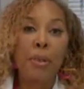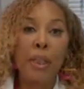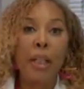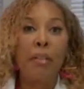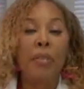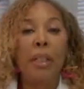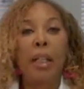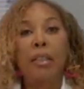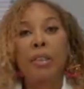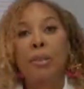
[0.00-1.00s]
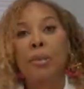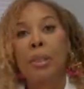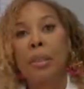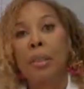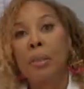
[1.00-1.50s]
they have a lot of
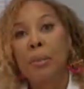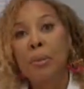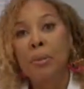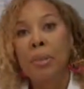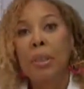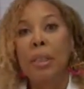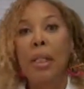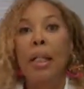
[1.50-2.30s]
student loans